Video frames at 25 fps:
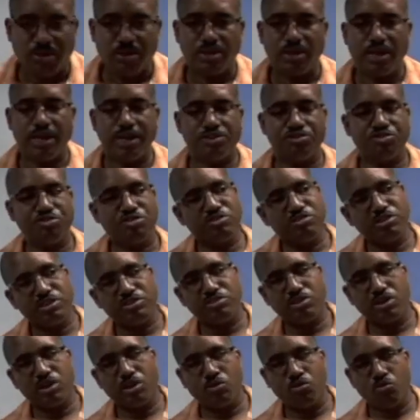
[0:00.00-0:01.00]
the entries
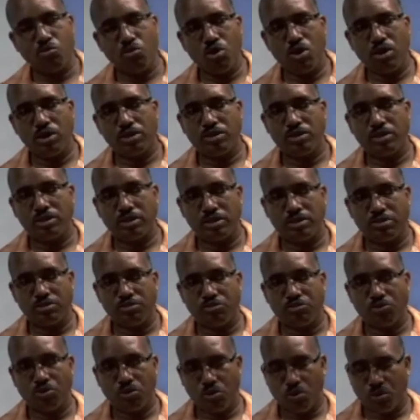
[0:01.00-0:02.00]
that are 1
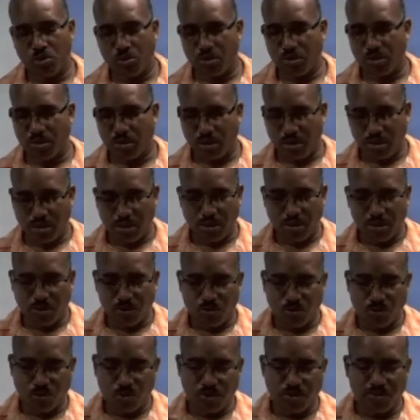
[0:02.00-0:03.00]
show the
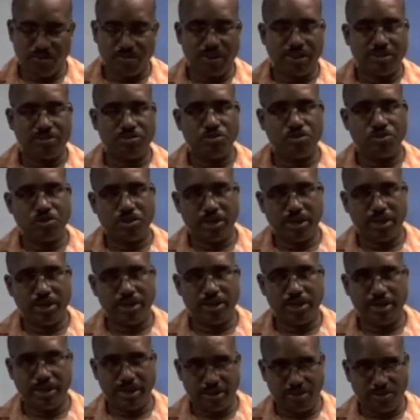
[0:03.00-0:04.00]
nodes that you
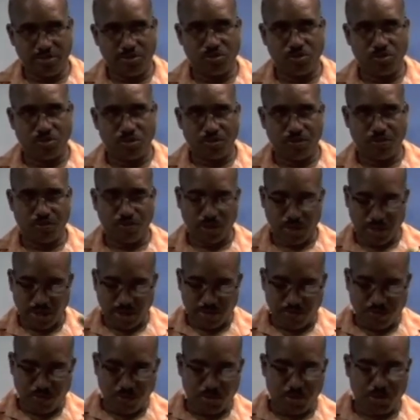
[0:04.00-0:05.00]
can
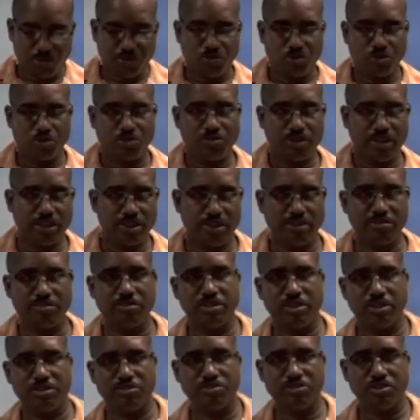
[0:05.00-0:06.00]
get from a source to a
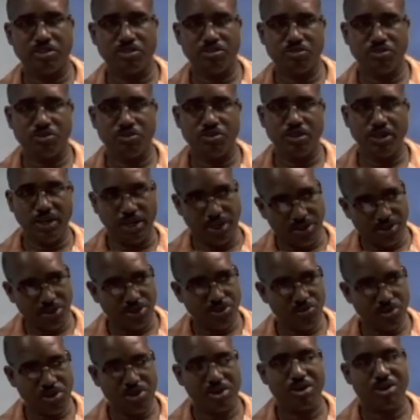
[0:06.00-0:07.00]
destination to in
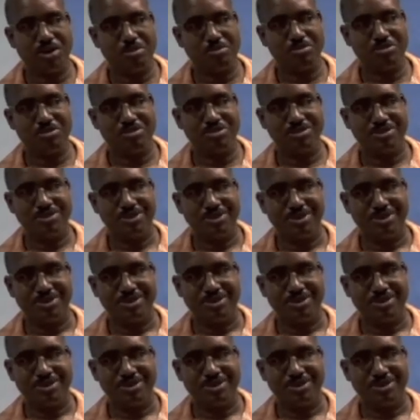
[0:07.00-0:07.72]
3 hops.